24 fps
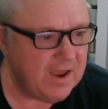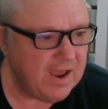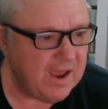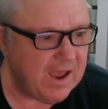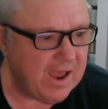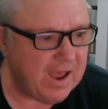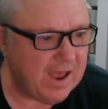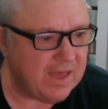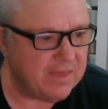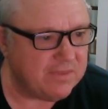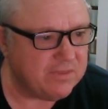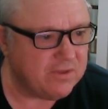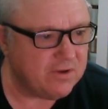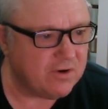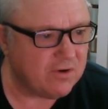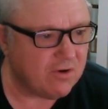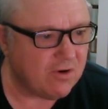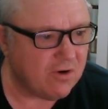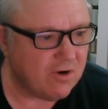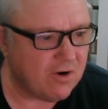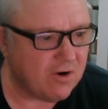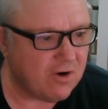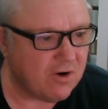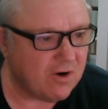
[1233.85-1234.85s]
and there
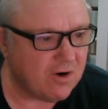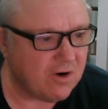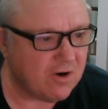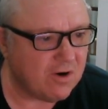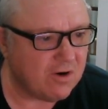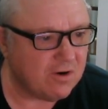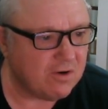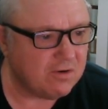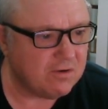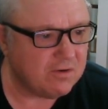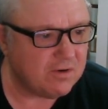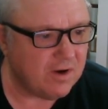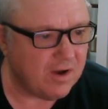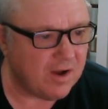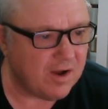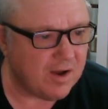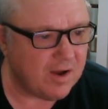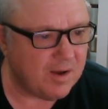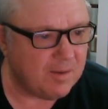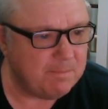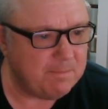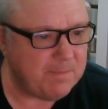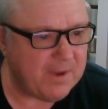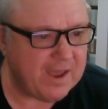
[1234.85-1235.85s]
are
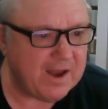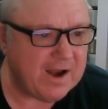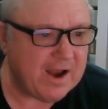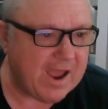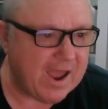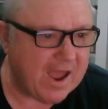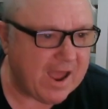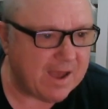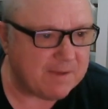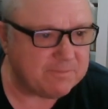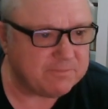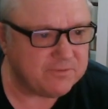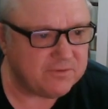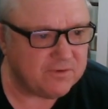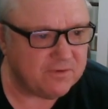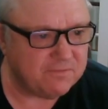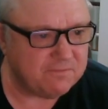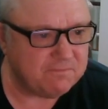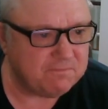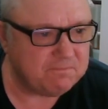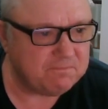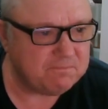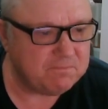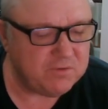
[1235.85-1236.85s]
beta apps
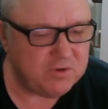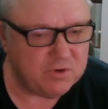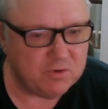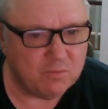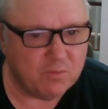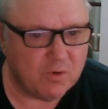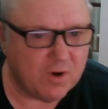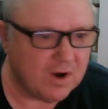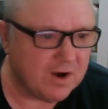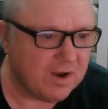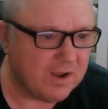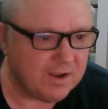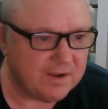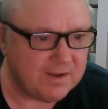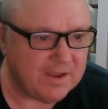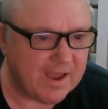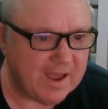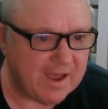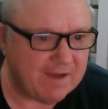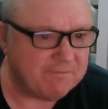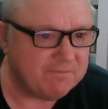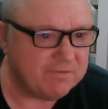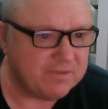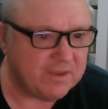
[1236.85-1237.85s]
if you want to
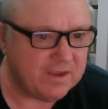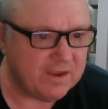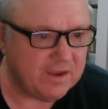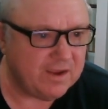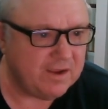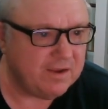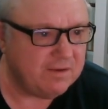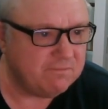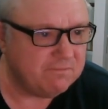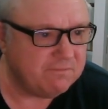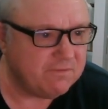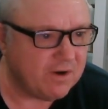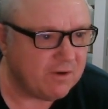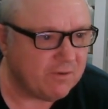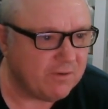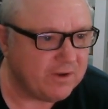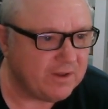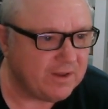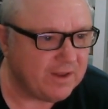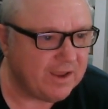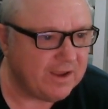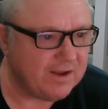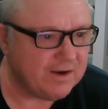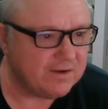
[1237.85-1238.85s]
have the very
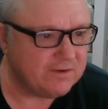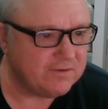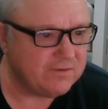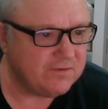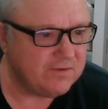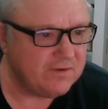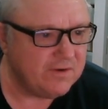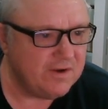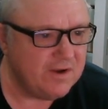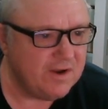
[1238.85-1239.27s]
latest.